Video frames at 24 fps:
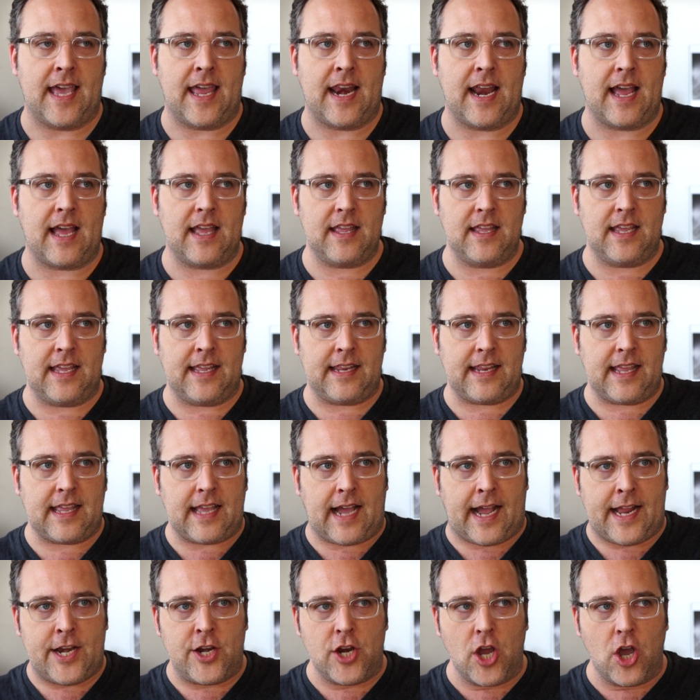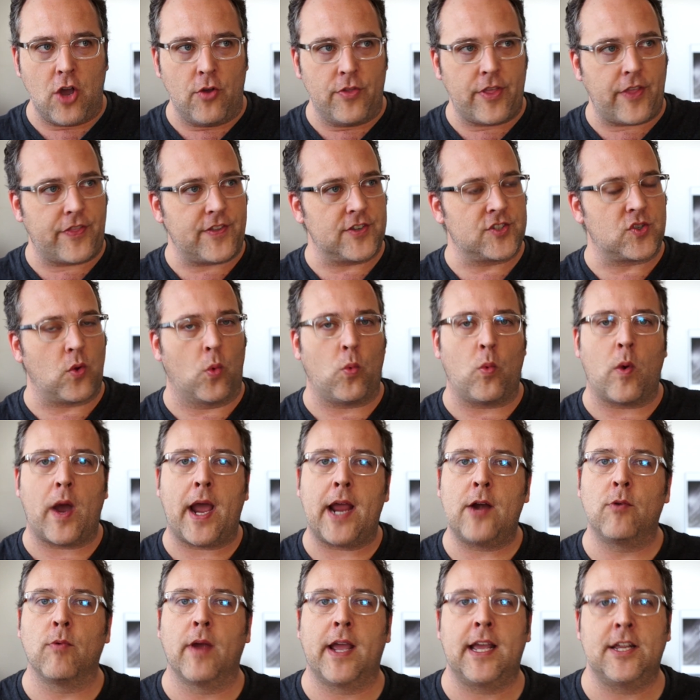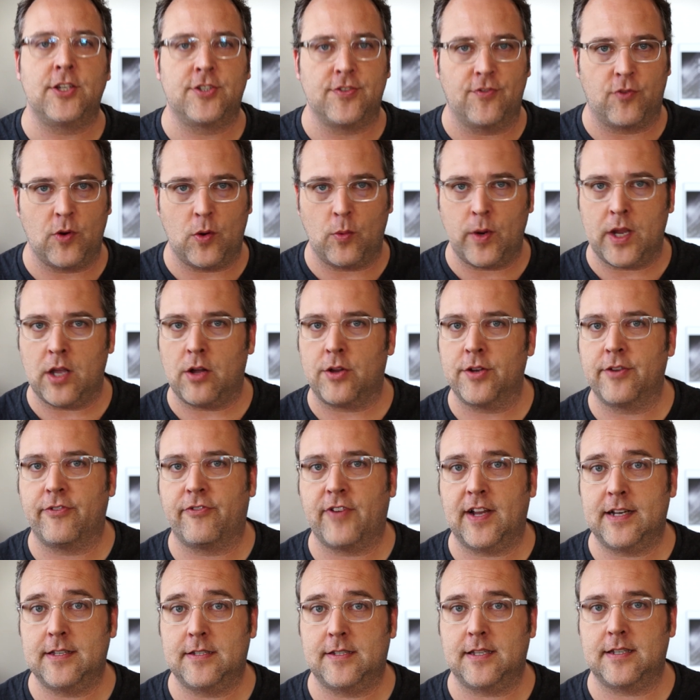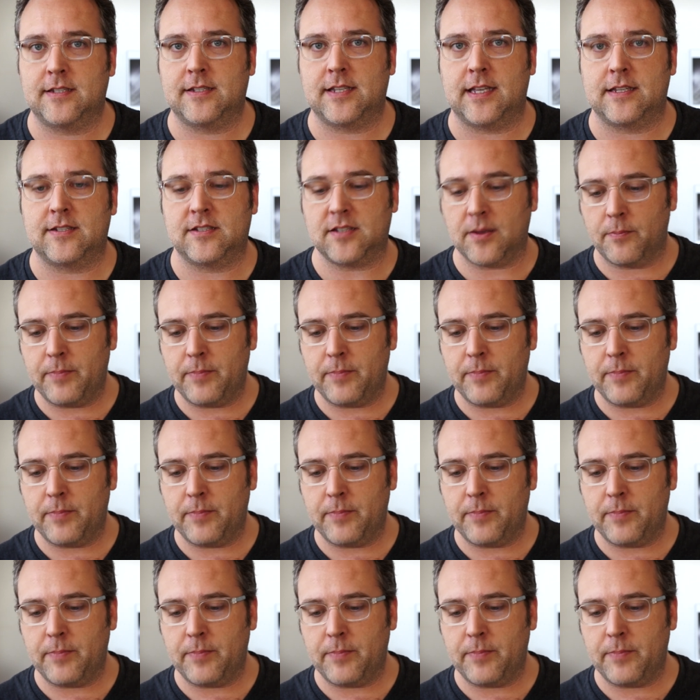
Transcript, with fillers: And I know that there's a wide range of what we all define as success.